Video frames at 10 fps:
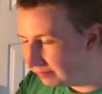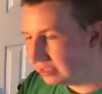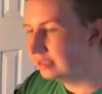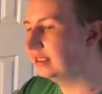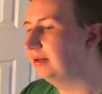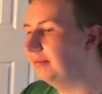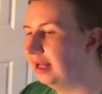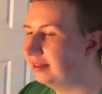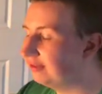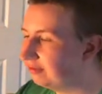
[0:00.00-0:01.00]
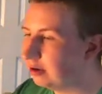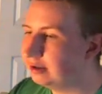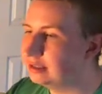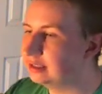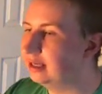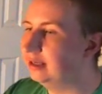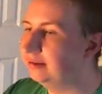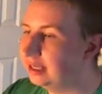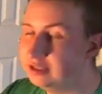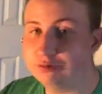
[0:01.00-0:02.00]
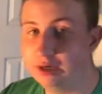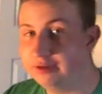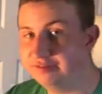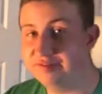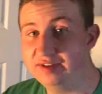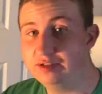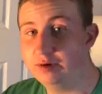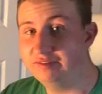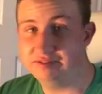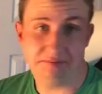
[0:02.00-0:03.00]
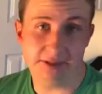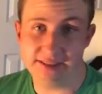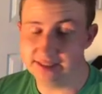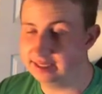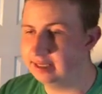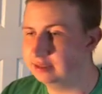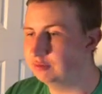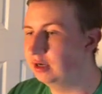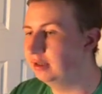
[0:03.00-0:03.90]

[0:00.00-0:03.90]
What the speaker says: some. I think Ferrari's A12 V12 is pretty insane as well.